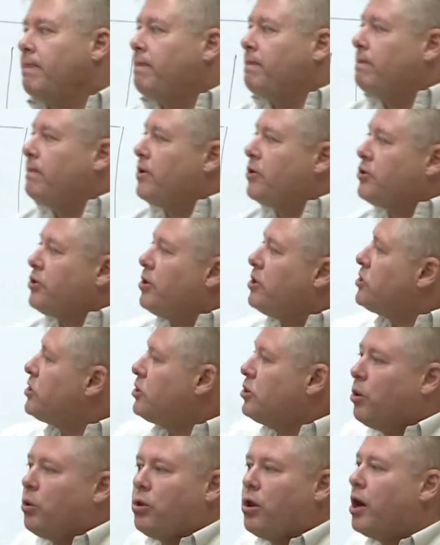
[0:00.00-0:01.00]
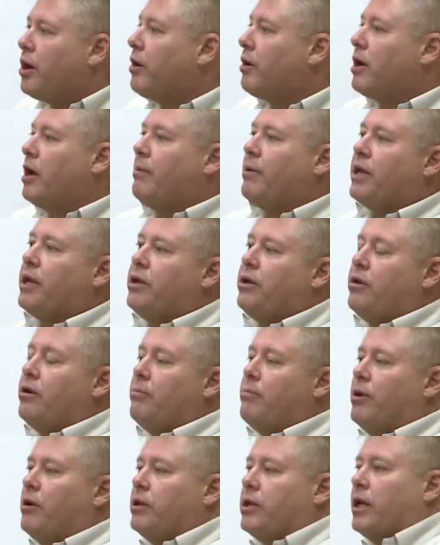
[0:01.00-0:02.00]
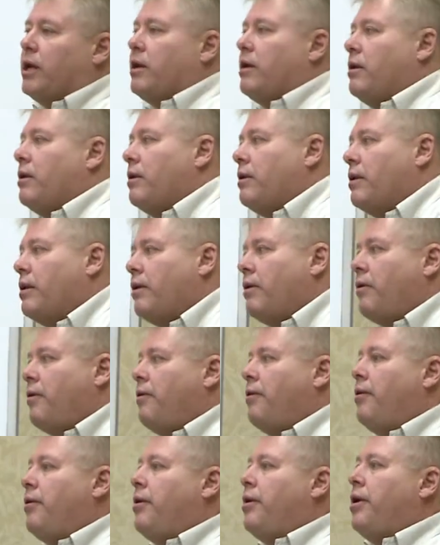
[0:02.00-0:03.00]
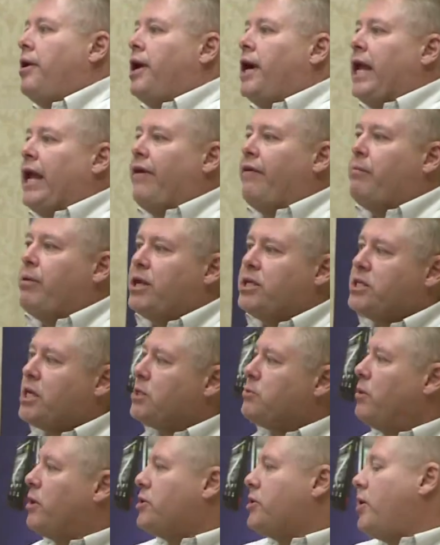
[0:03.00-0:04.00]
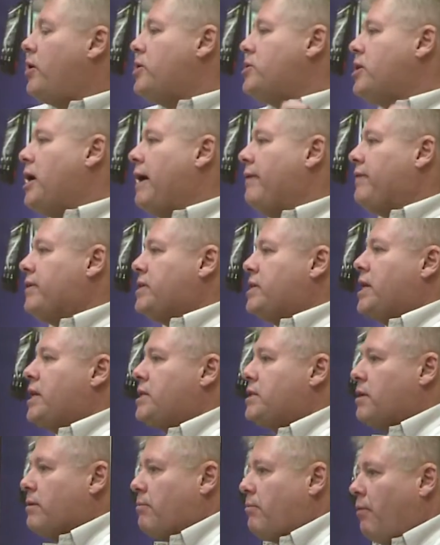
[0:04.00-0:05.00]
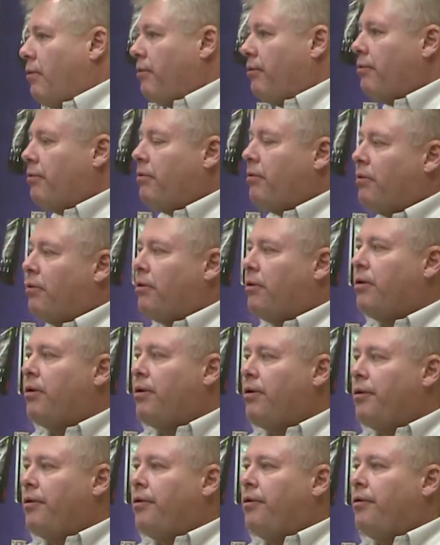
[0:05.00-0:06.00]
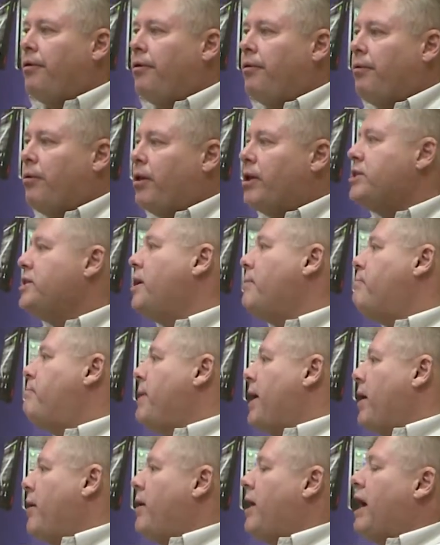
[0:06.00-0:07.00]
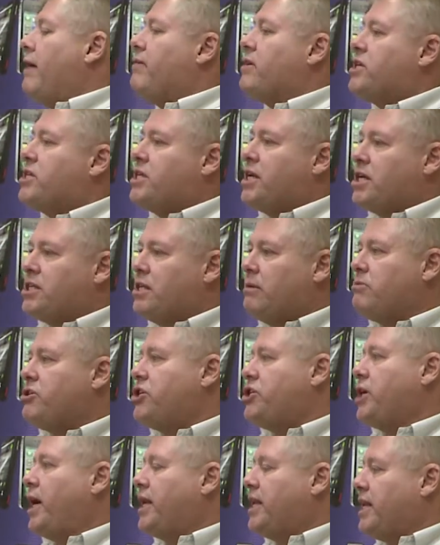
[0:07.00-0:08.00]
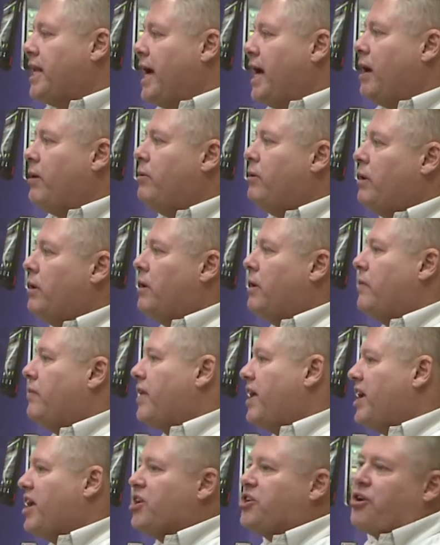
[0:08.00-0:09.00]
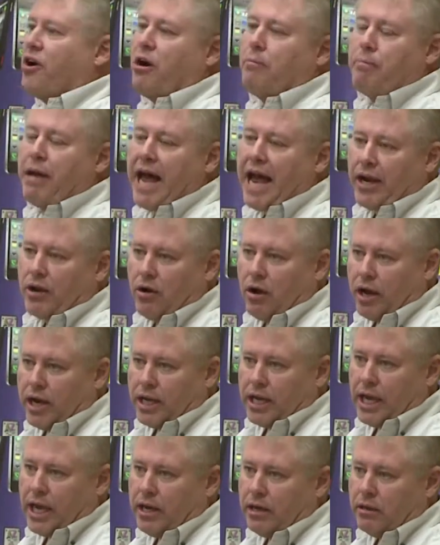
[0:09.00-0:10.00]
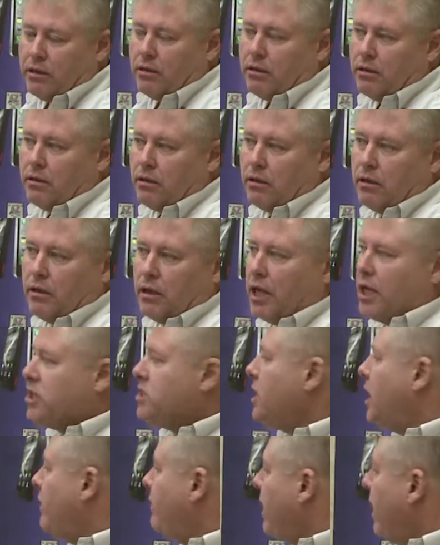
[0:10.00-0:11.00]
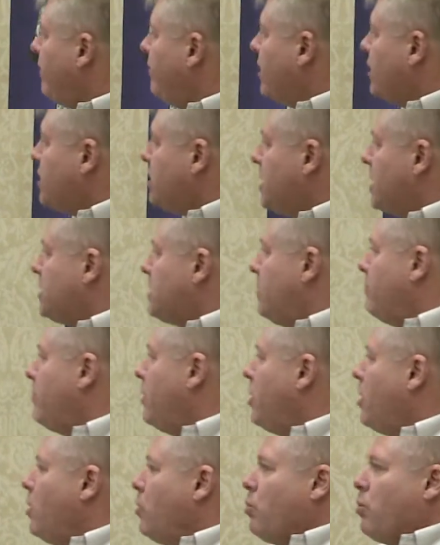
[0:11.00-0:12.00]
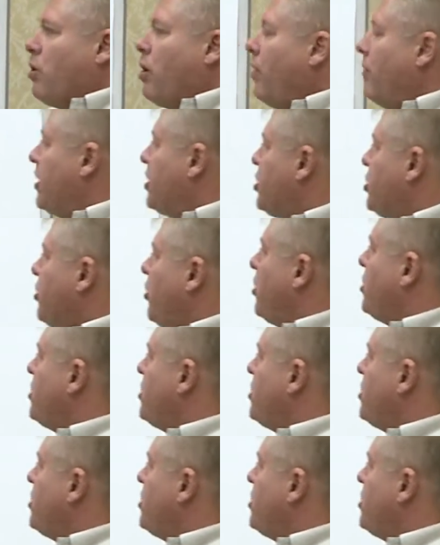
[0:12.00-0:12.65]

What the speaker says: The surge is no longer coming into your building. Everybody says, well, it turns off the system. Well, isn't it better to have a system shut down that you can turn back on again, instead of having a system where all this surge